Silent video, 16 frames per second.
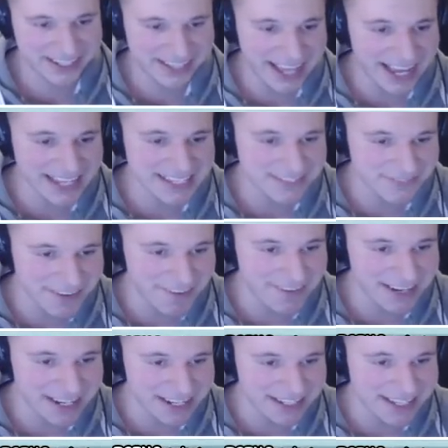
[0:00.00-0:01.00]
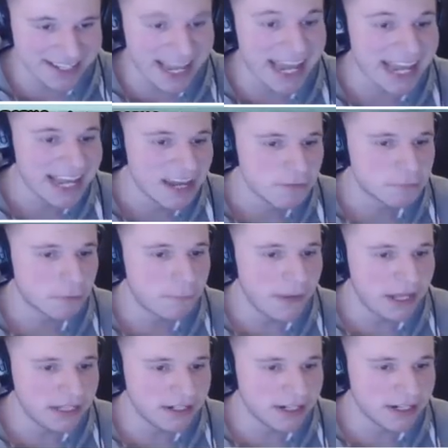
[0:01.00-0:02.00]
Today is a very good day.
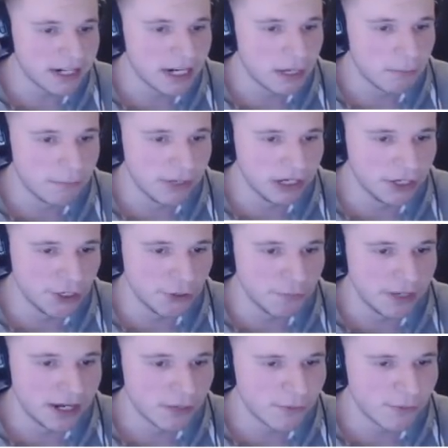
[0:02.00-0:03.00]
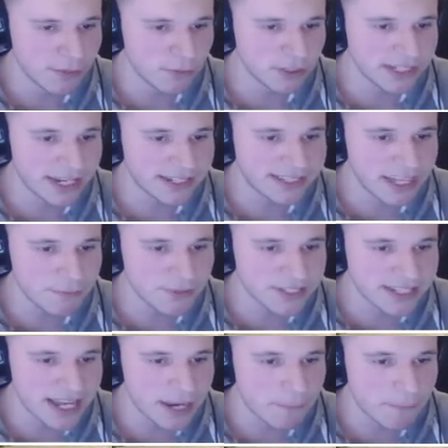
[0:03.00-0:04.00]
Propeller, boom. One more duct tape,
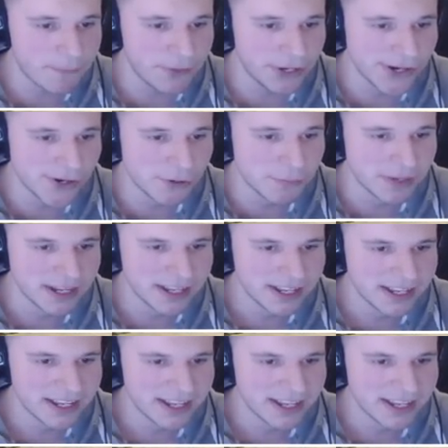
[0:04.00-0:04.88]
you say, boom.